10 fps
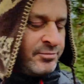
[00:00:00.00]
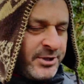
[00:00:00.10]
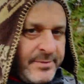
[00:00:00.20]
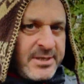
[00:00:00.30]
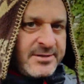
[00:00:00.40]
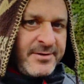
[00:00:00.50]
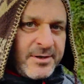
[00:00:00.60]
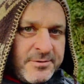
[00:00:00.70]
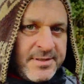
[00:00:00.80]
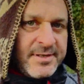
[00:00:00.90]
pretty much
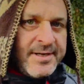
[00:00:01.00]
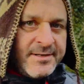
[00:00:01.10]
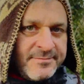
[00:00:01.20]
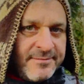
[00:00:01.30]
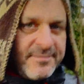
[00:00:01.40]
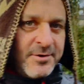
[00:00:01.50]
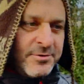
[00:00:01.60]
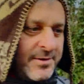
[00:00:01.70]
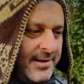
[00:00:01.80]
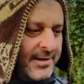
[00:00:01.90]
follow the inner ring road
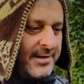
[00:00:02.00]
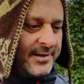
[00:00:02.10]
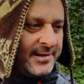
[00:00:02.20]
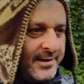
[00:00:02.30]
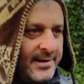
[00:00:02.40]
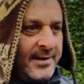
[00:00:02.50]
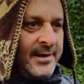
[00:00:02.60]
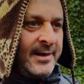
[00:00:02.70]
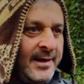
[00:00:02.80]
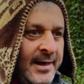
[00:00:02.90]

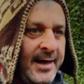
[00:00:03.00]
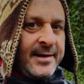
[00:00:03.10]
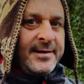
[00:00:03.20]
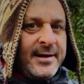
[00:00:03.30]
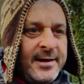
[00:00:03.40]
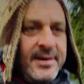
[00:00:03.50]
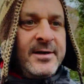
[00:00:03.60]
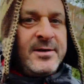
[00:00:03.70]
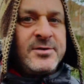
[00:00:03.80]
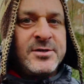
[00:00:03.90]
and
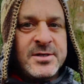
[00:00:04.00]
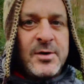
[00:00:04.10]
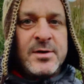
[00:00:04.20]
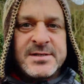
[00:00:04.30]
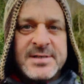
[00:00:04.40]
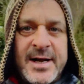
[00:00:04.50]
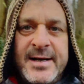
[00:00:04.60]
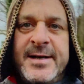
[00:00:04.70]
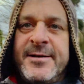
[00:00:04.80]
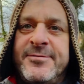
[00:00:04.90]
just go on a
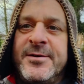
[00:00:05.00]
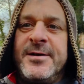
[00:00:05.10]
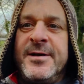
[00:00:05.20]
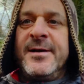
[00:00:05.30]
slightly different